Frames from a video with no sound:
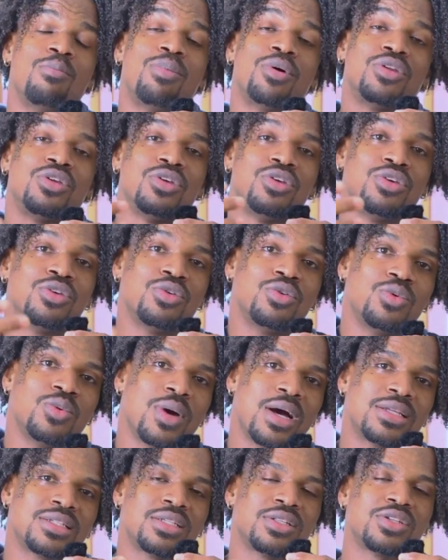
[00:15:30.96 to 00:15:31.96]
But you,
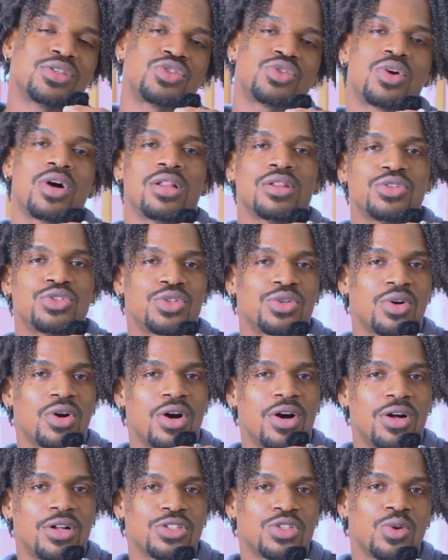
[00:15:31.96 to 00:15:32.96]
as an astrologer,
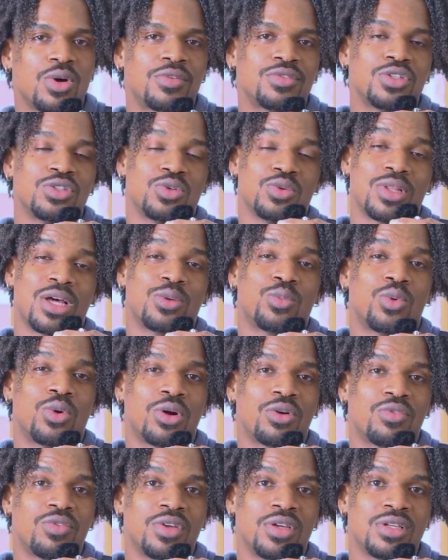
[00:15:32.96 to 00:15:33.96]
also have to do that
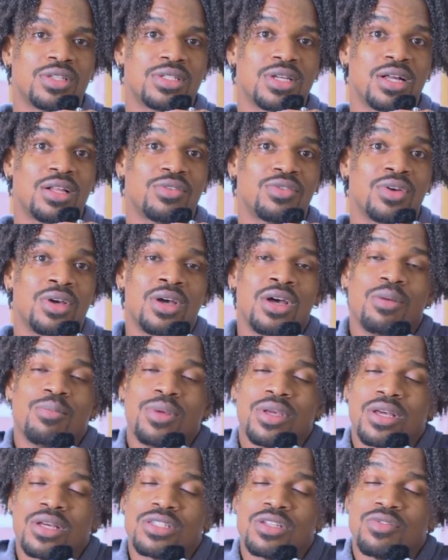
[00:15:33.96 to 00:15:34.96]
work for yourself
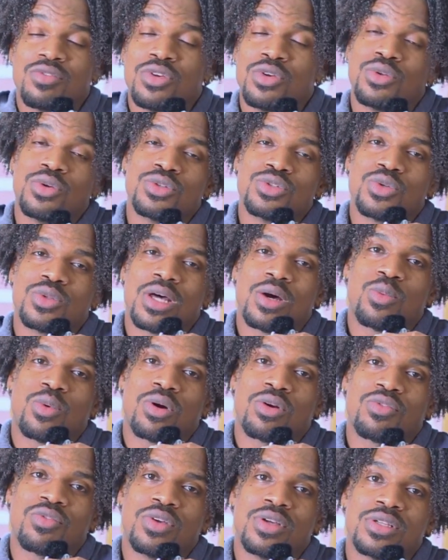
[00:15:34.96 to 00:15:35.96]
because if you don't do that
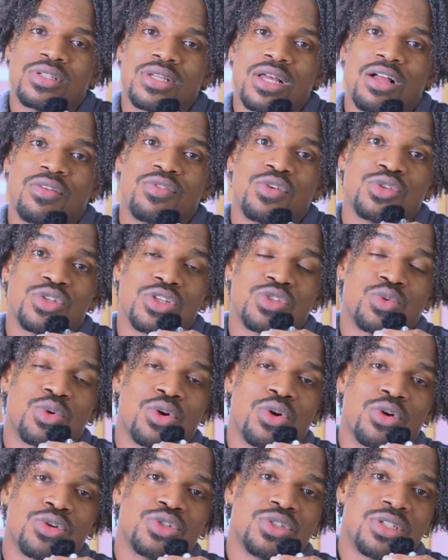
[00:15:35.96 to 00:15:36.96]
work for yourself, you're just
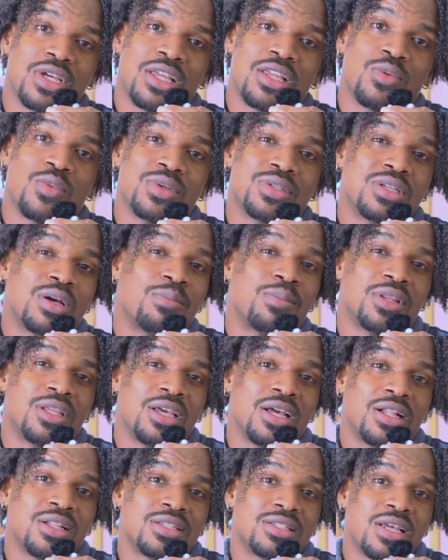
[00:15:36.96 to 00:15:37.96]
regurgitating what somebody
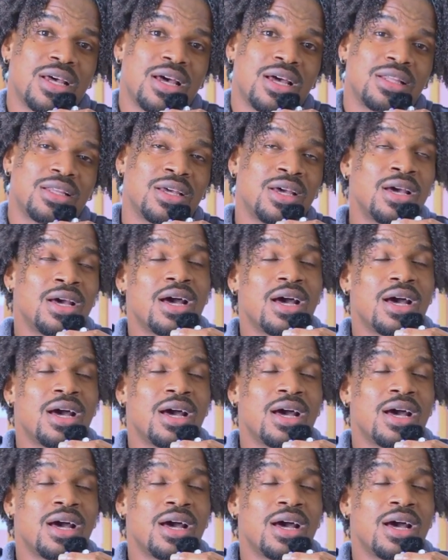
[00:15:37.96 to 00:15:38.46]
else said.